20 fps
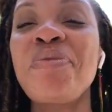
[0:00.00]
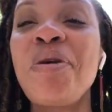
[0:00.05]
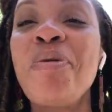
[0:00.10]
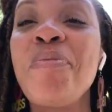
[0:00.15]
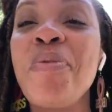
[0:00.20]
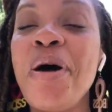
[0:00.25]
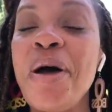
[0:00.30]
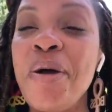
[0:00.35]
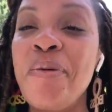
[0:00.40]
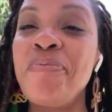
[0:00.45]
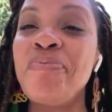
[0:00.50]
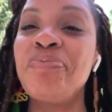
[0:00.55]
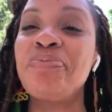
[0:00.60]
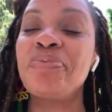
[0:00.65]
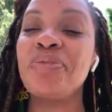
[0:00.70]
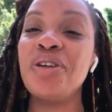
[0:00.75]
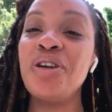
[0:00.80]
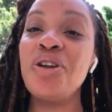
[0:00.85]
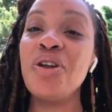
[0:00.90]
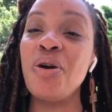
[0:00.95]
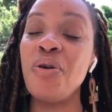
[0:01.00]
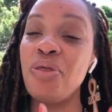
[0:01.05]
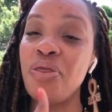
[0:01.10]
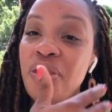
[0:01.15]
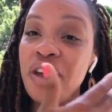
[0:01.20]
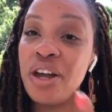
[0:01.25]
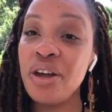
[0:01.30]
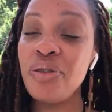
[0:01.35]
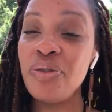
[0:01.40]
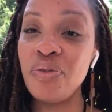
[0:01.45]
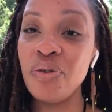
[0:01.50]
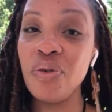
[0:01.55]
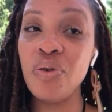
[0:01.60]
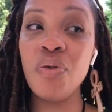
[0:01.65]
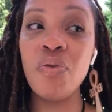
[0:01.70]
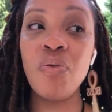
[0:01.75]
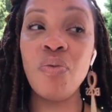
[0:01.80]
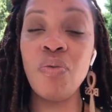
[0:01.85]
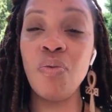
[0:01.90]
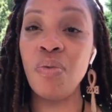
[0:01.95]
But, you know, think
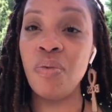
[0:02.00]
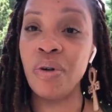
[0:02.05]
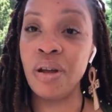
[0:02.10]
through,